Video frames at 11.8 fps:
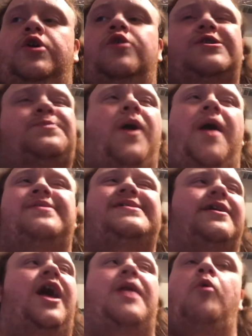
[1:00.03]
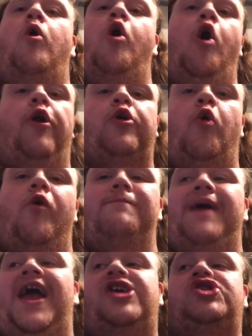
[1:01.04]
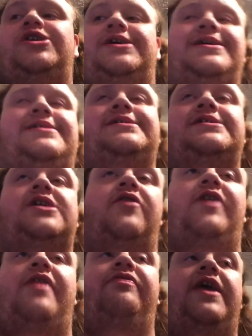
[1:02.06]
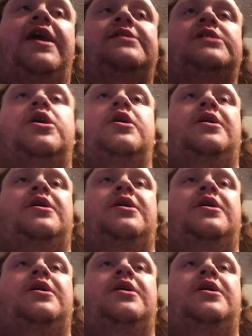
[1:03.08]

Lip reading: you'll probably see a lot of more hardcore matches and stuff like this.